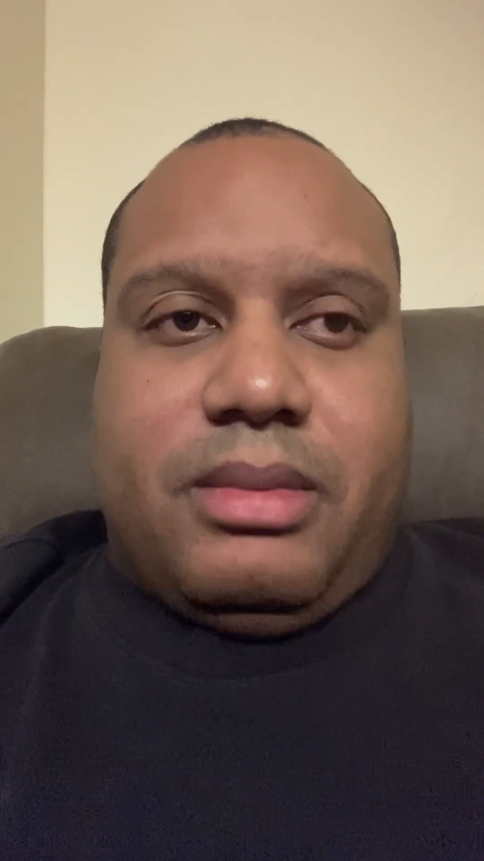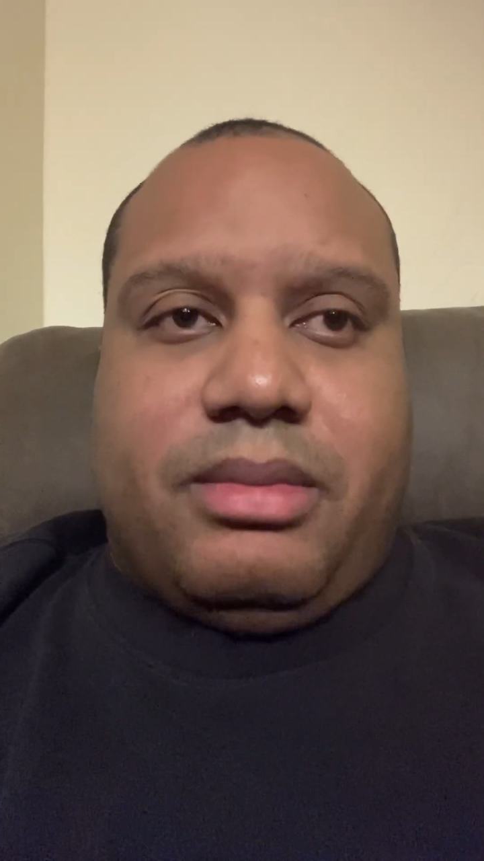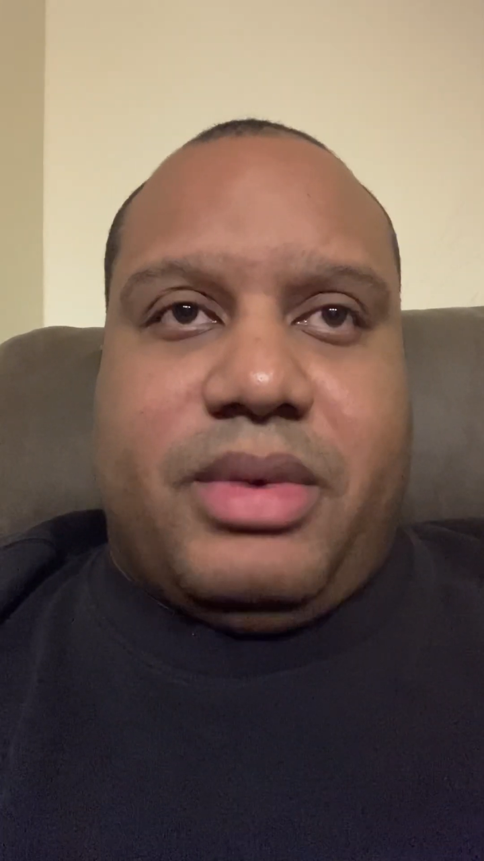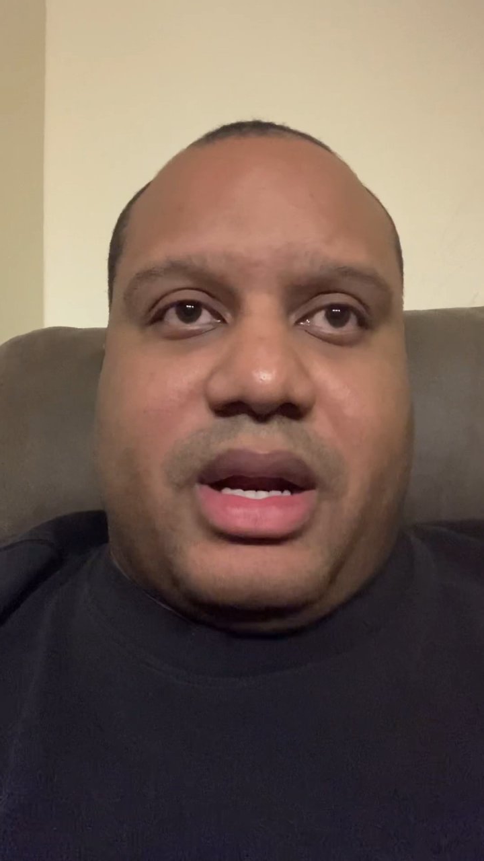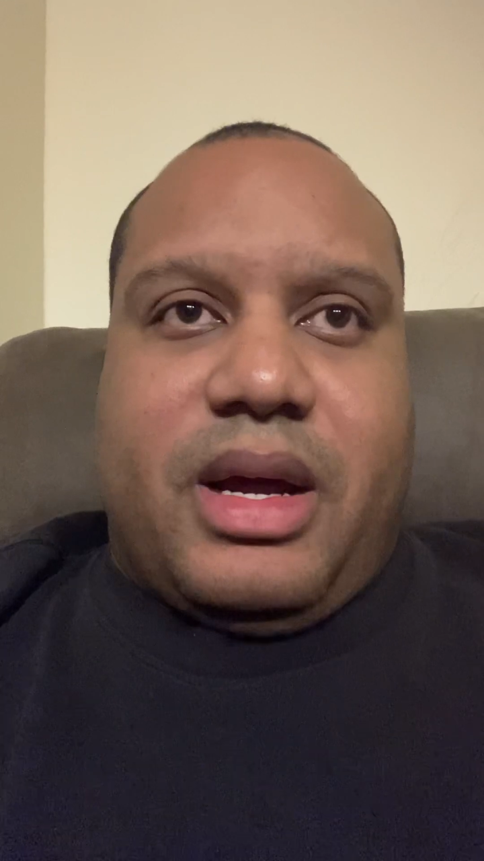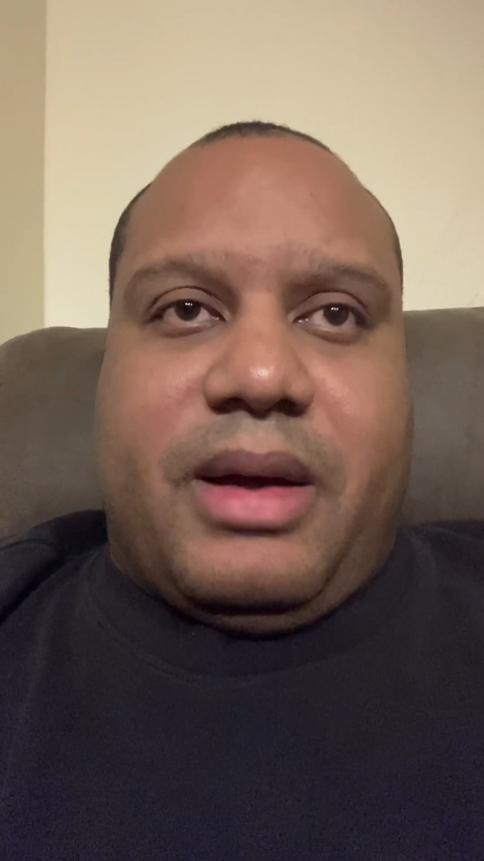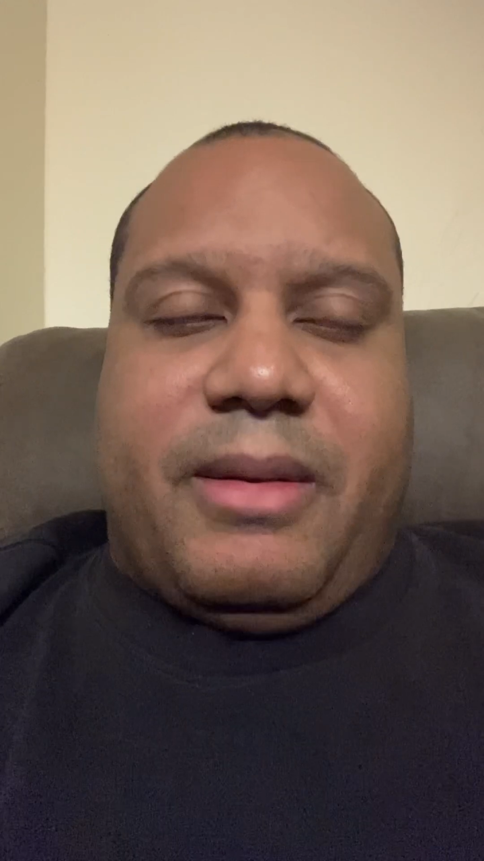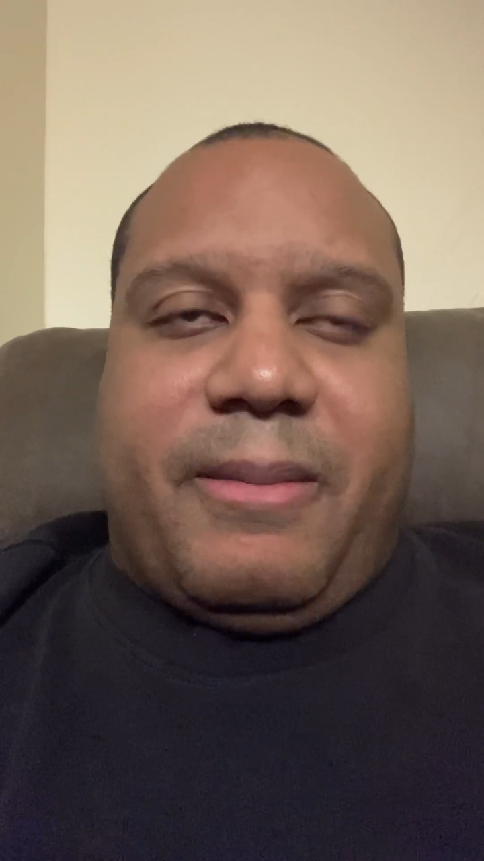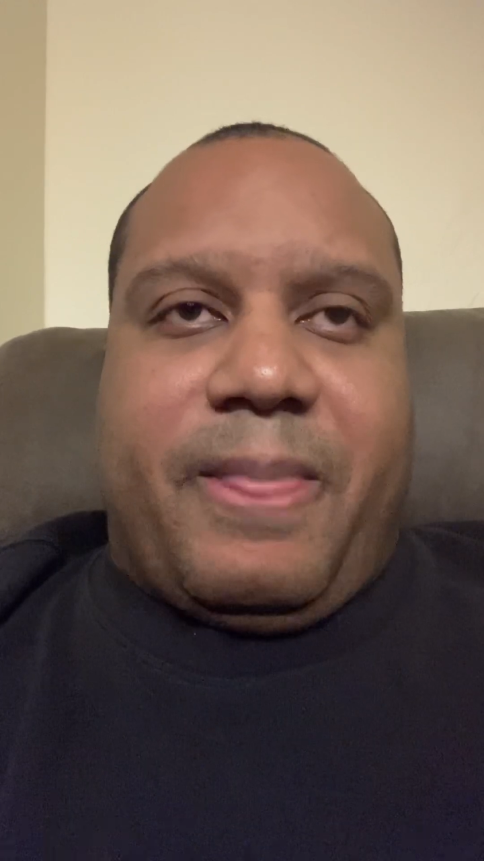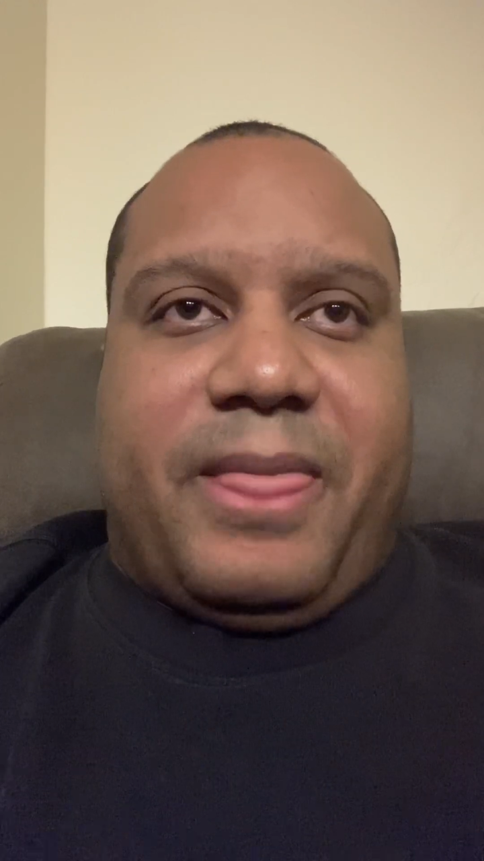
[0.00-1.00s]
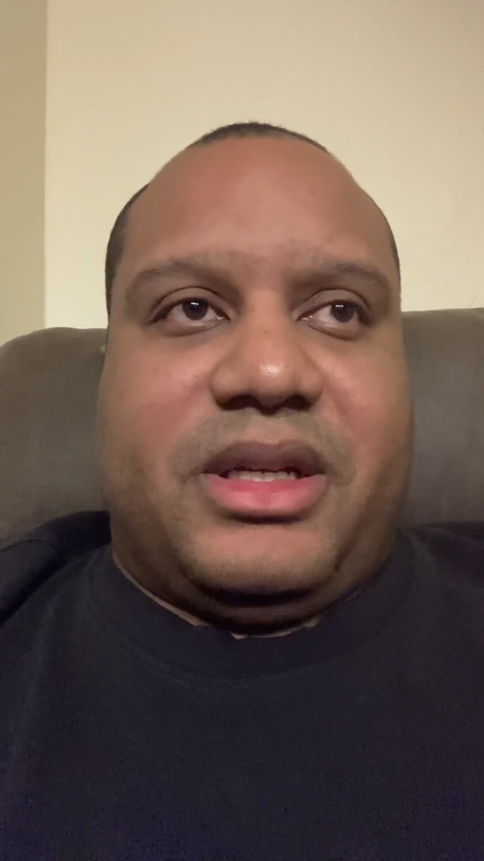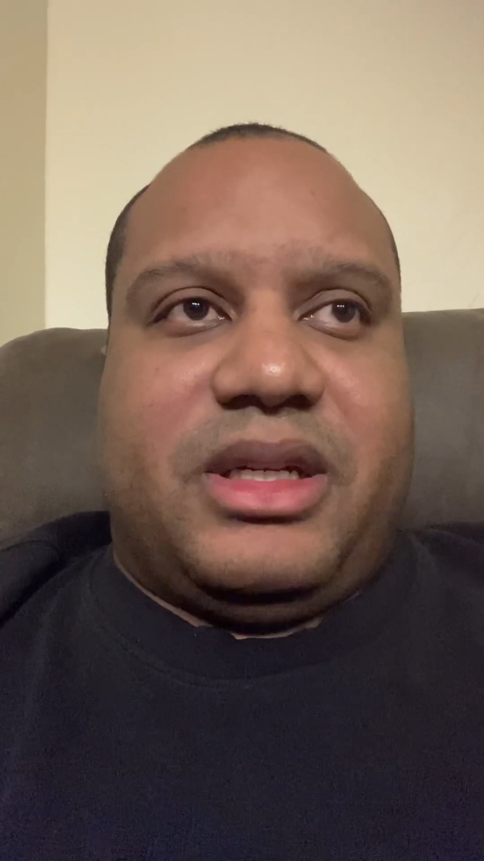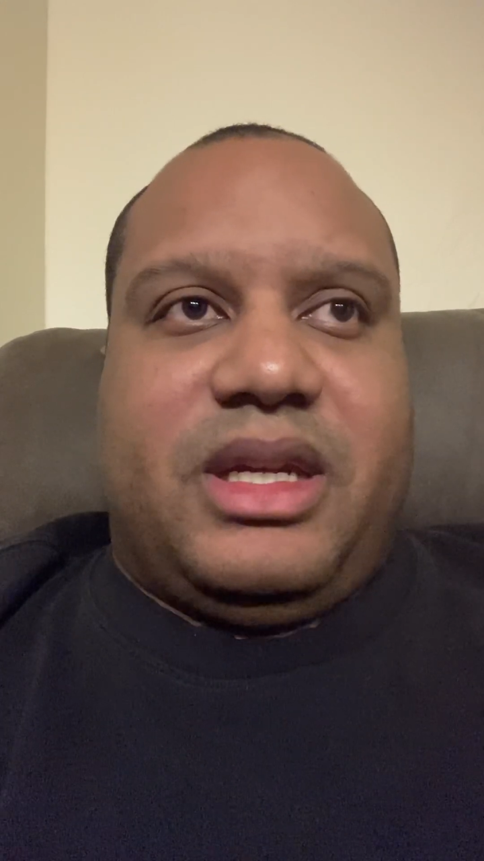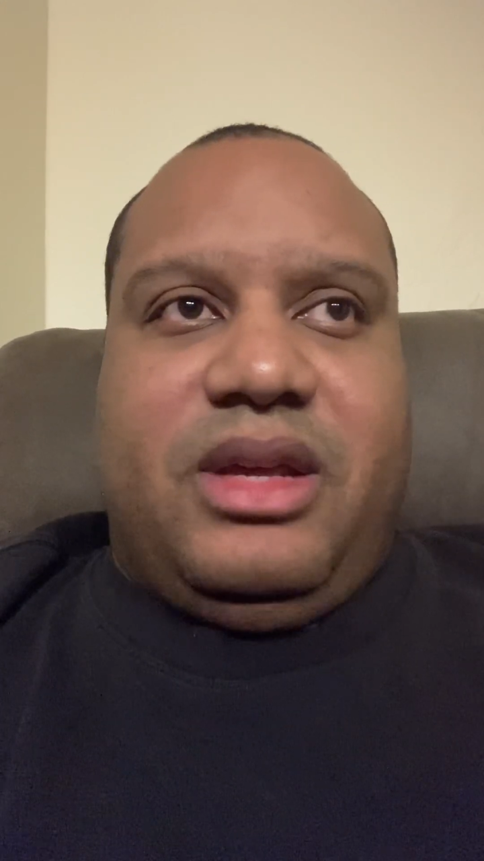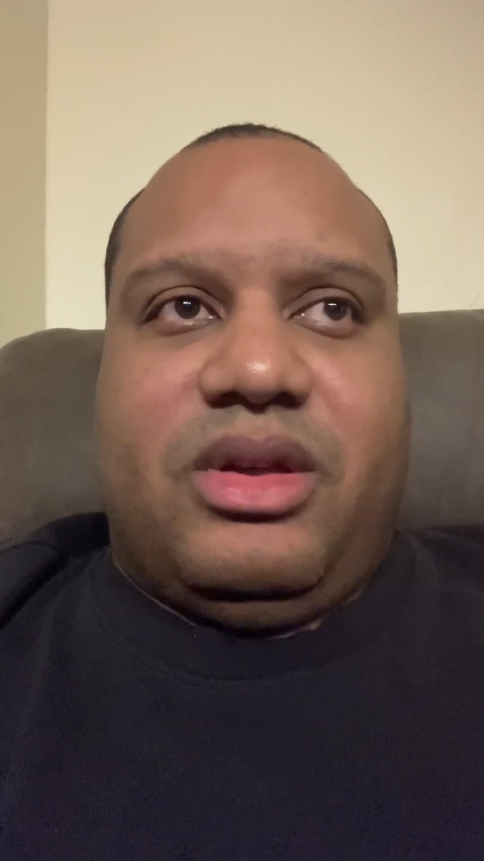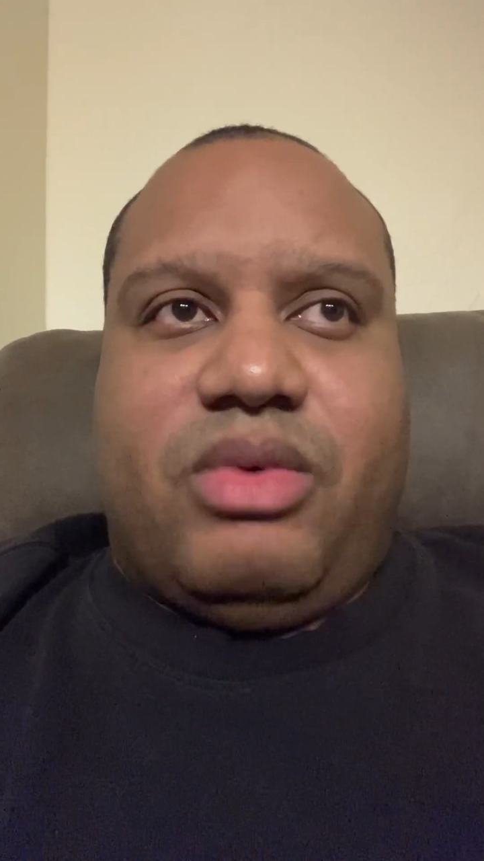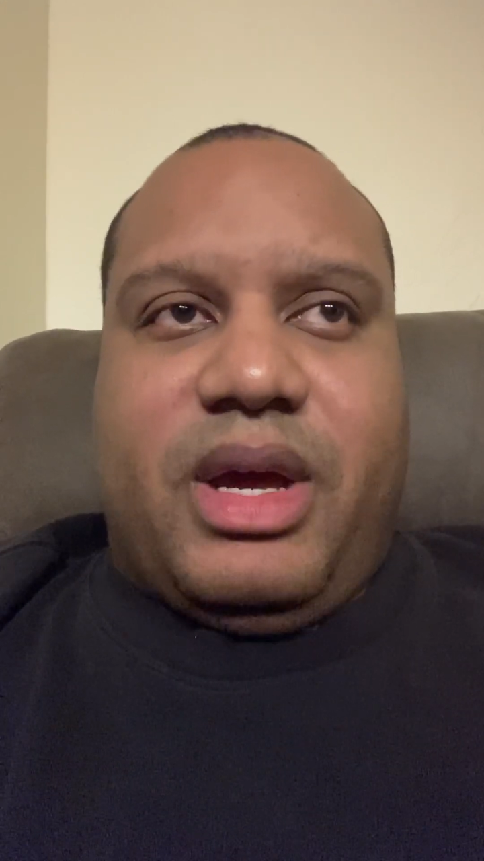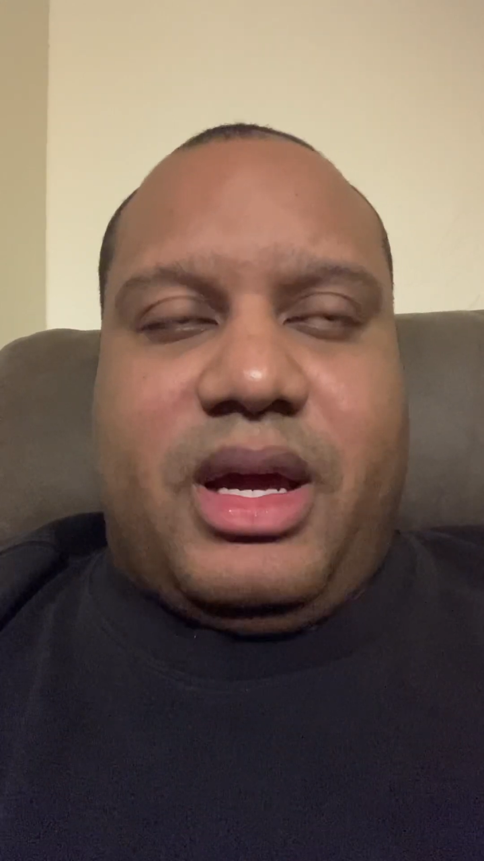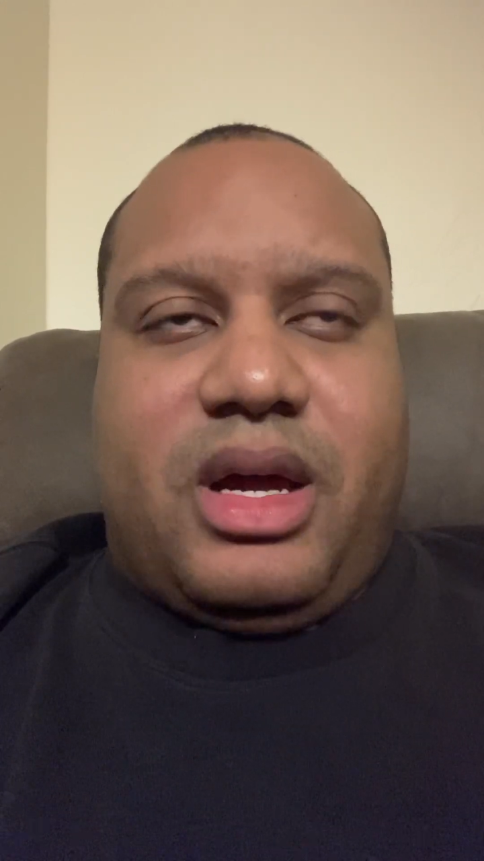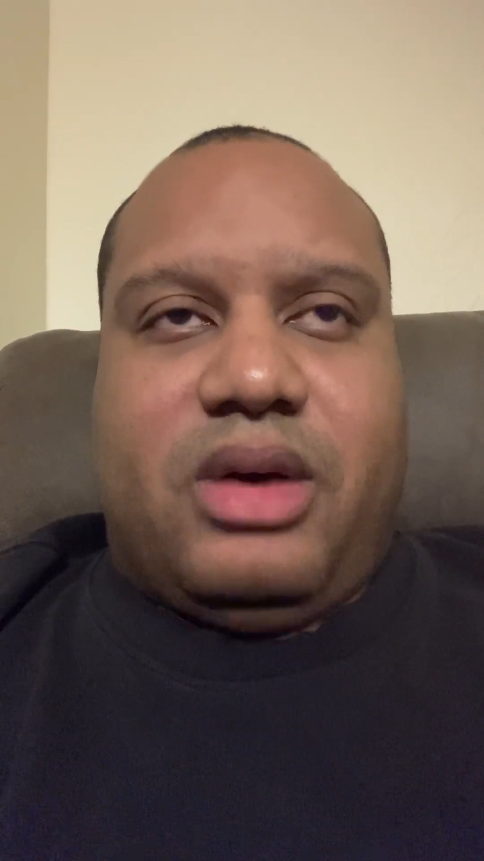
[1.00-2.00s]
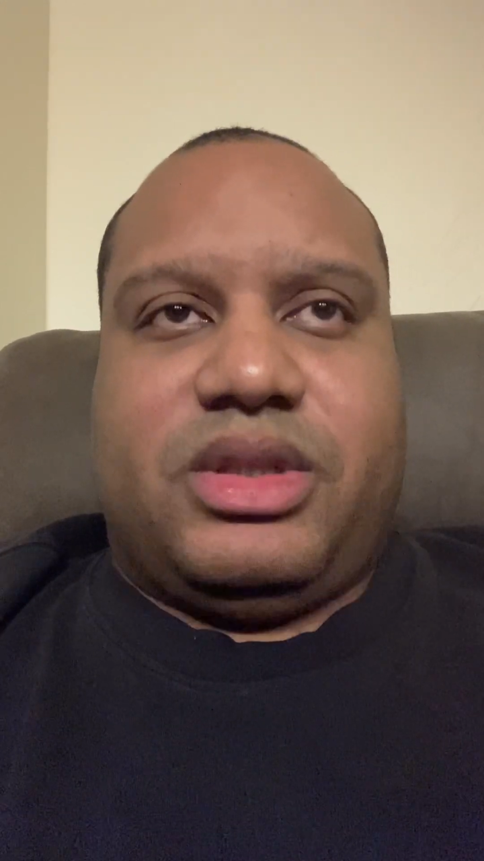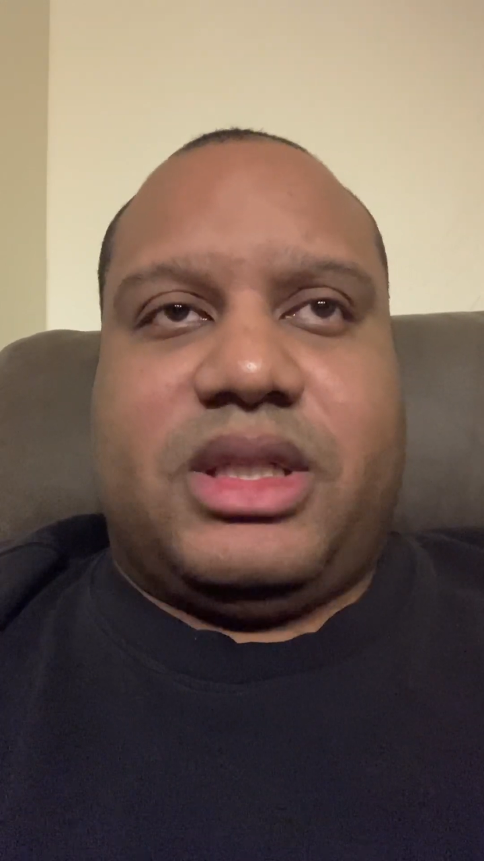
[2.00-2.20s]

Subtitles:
But, either way it goes,